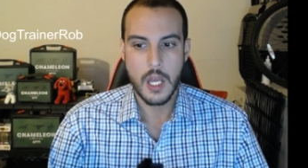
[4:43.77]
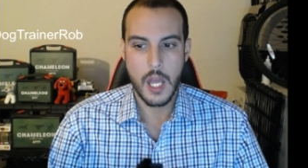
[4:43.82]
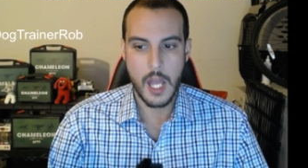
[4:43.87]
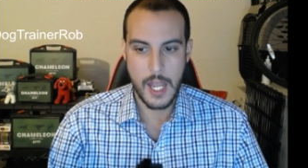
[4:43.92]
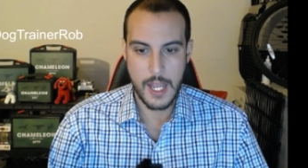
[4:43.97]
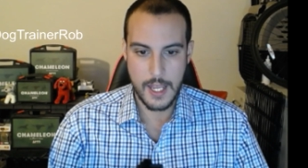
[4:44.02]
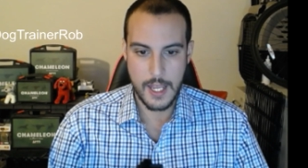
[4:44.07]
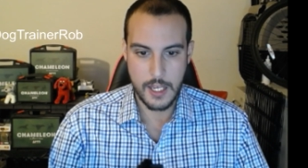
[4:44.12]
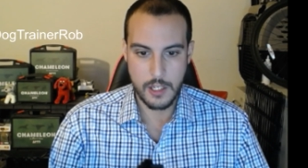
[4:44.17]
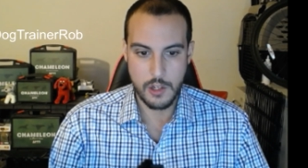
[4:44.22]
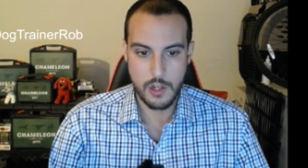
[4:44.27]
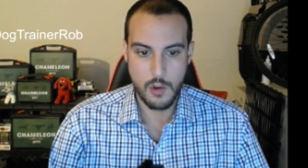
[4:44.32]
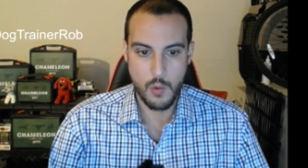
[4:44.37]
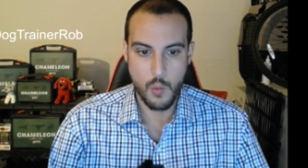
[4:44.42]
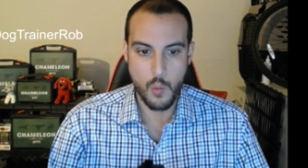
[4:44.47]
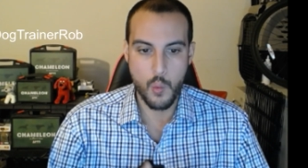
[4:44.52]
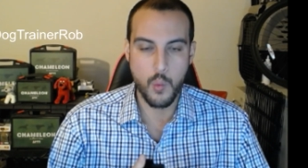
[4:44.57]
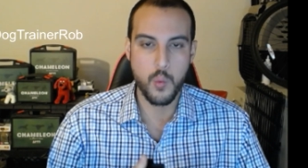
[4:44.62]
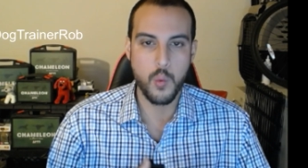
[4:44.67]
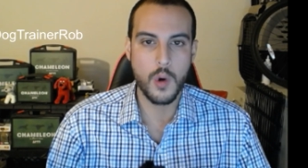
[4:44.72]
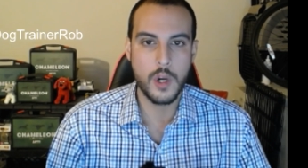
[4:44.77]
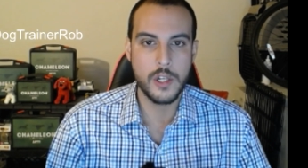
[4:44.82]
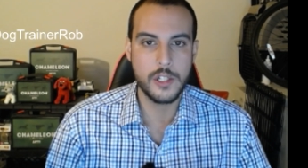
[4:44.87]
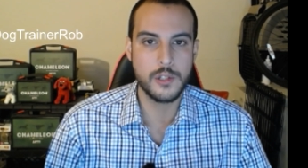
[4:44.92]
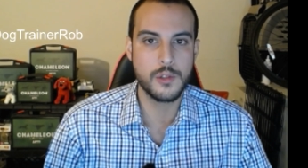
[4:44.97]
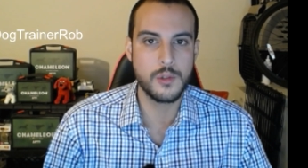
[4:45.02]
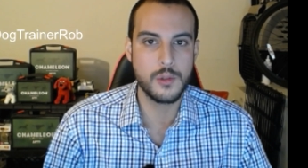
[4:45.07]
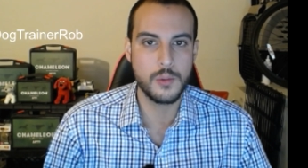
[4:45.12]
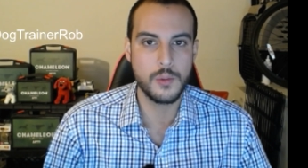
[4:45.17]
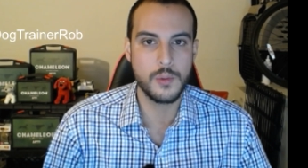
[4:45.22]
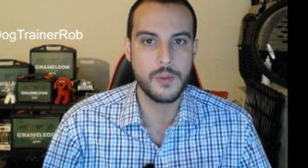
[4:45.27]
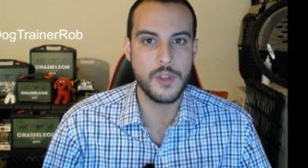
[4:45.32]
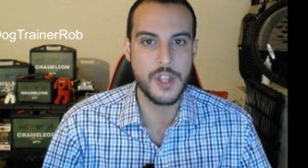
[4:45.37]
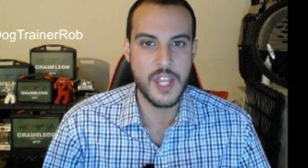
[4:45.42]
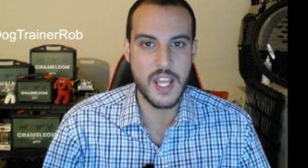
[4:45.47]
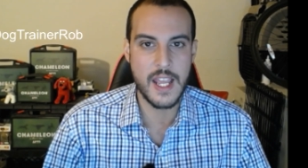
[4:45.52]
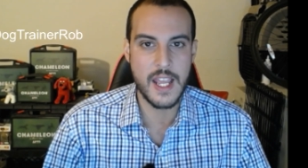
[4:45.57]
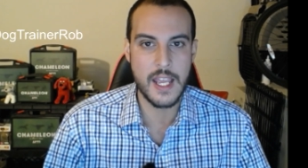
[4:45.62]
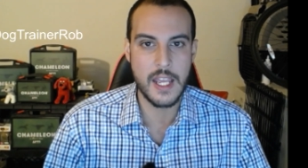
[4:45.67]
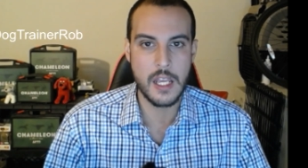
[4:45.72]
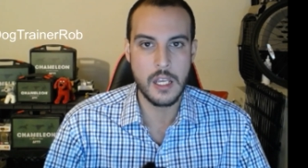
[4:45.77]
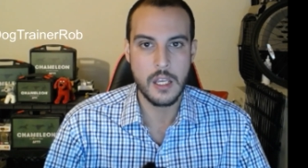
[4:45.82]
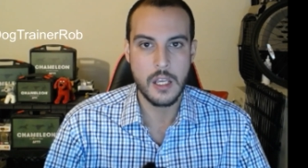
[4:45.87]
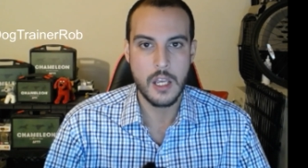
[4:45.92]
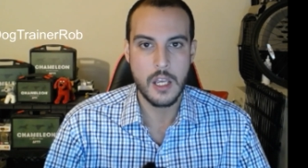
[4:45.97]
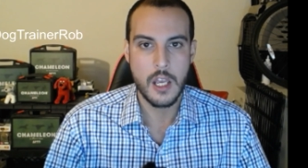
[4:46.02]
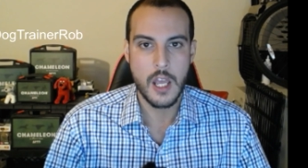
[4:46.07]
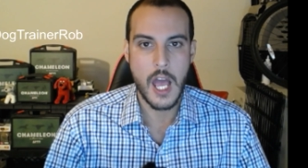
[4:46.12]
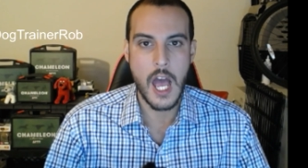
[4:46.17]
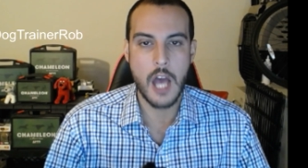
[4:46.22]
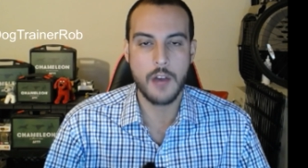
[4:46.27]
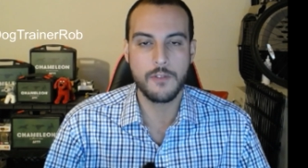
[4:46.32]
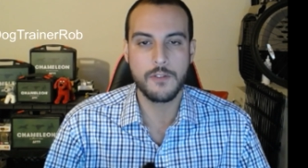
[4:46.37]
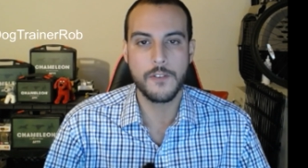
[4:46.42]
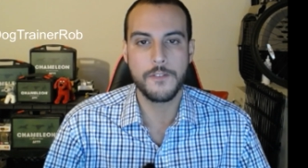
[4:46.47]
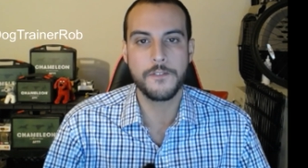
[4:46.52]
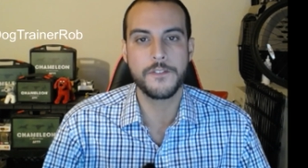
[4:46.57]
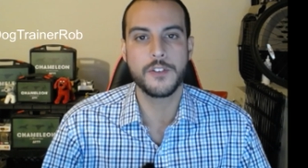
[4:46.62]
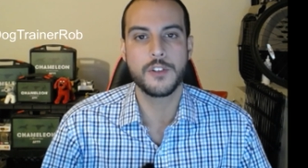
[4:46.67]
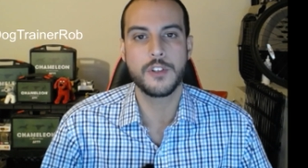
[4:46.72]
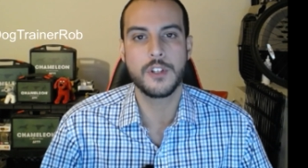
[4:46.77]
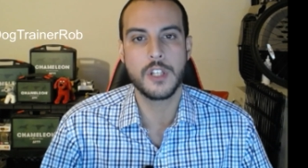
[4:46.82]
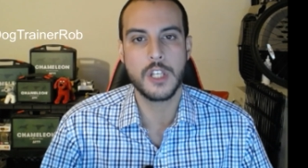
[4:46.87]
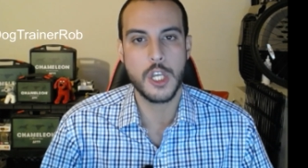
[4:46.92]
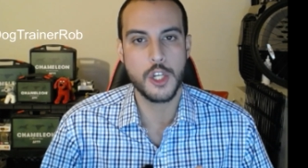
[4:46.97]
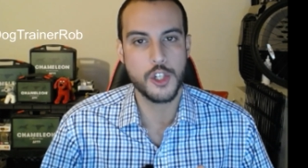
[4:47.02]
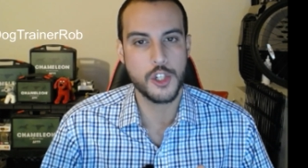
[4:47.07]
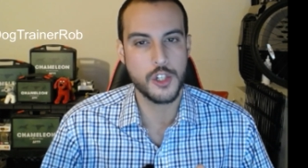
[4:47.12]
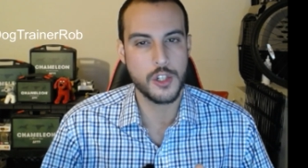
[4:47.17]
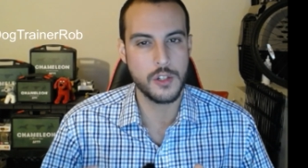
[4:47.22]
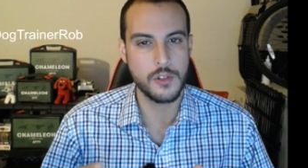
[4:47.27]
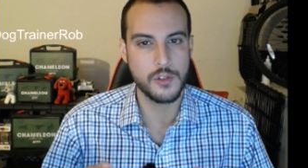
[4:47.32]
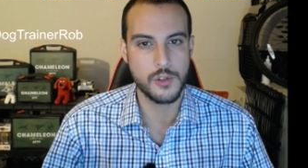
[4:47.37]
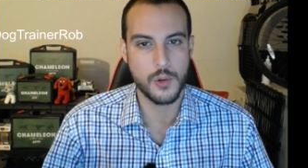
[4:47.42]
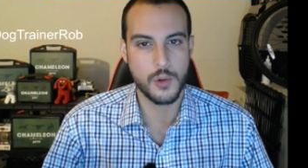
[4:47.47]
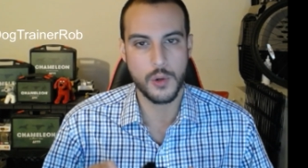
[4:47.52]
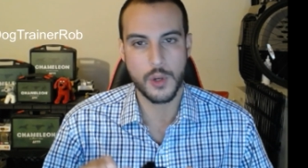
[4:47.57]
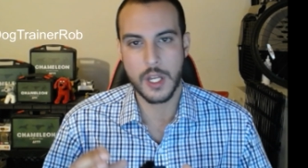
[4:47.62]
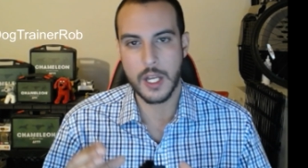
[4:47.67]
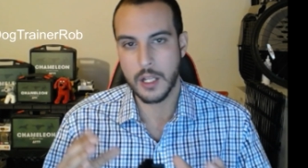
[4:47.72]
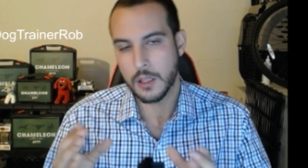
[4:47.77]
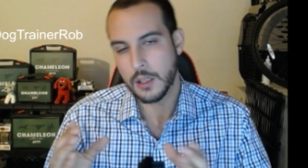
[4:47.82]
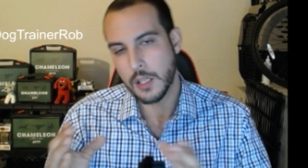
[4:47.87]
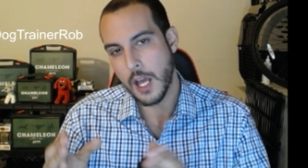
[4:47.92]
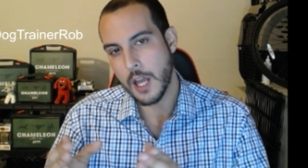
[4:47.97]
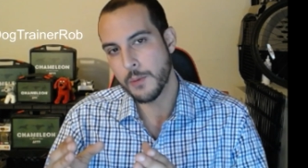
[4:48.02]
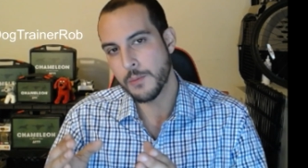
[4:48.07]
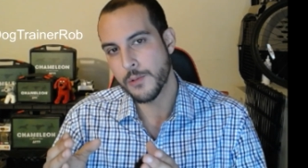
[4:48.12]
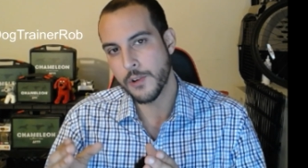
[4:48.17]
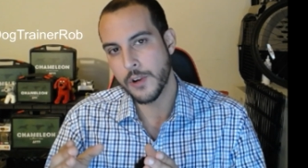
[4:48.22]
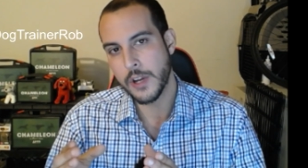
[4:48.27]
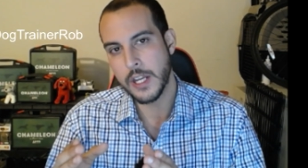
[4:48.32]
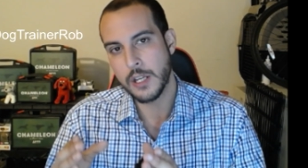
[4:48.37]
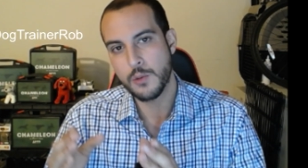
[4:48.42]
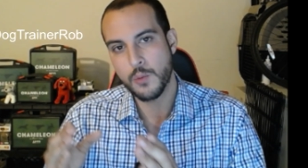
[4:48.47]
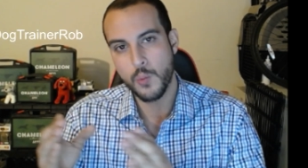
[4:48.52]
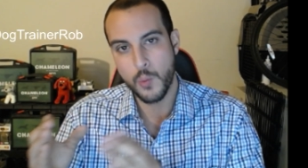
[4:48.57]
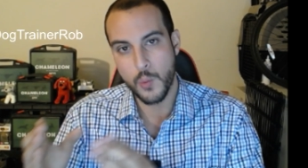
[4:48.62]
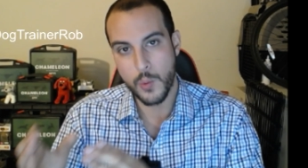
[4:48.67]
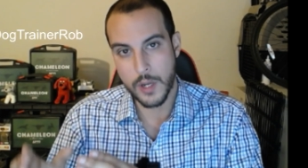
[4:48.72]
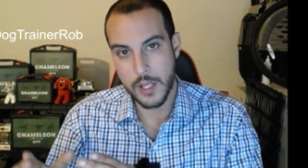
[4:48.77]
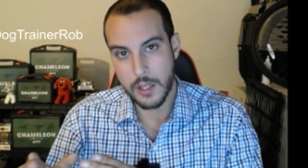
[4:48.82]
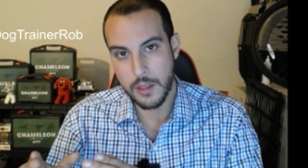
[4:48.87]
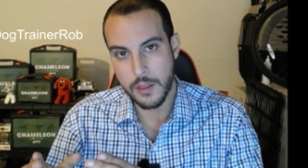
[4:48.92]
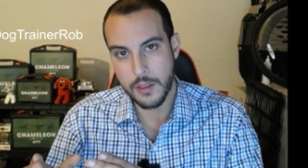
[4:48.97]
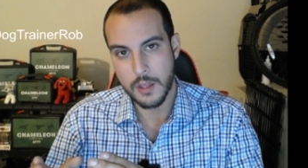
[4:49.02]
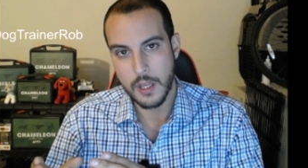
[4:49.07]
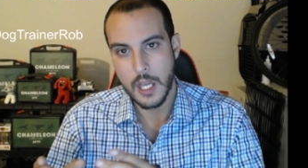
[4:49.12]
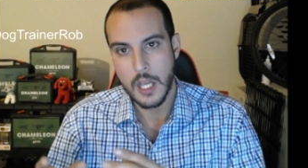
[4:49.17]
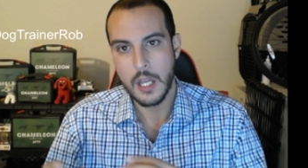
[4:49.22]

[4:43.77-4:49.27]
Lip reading: and what do they have affiliations, collaborate with,